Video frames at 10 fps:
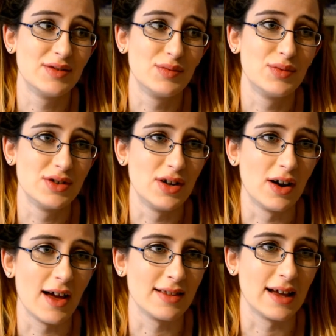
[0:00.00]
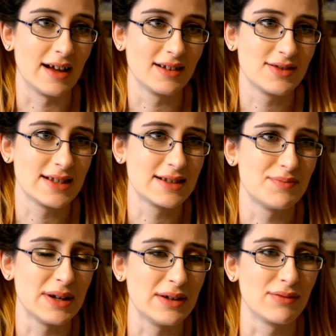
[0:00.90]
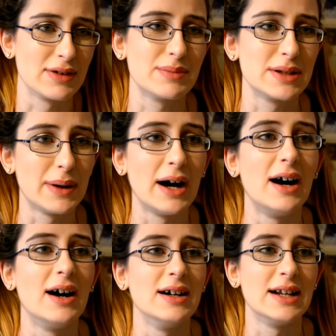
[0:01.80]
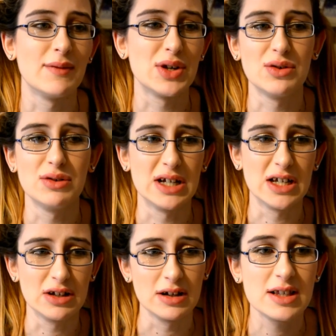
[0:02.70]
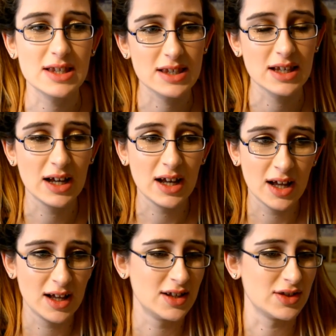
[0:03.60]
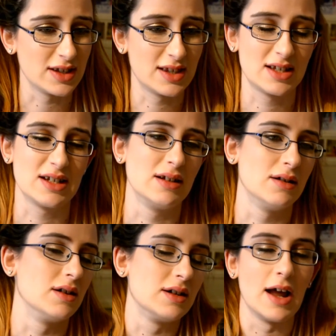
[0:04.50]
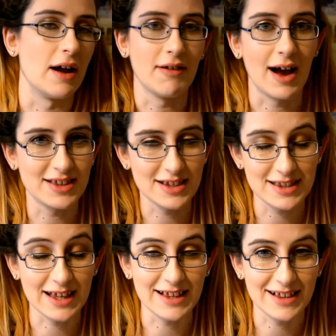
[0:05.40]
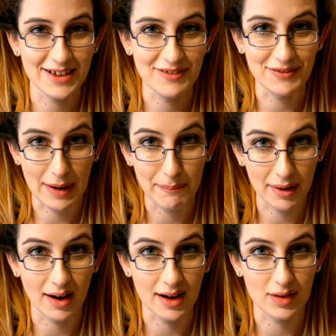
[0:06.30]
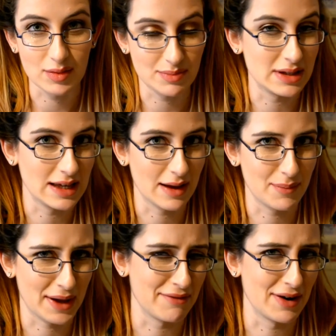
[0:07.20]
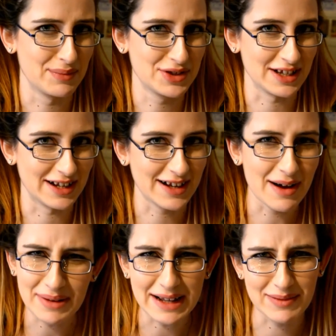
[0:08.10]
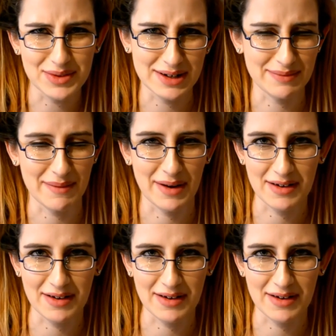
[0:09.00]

would not like that. Just being ripped apart and having all your guts just no, I just think vampire would be the better option. I can't believe I'm talking about my own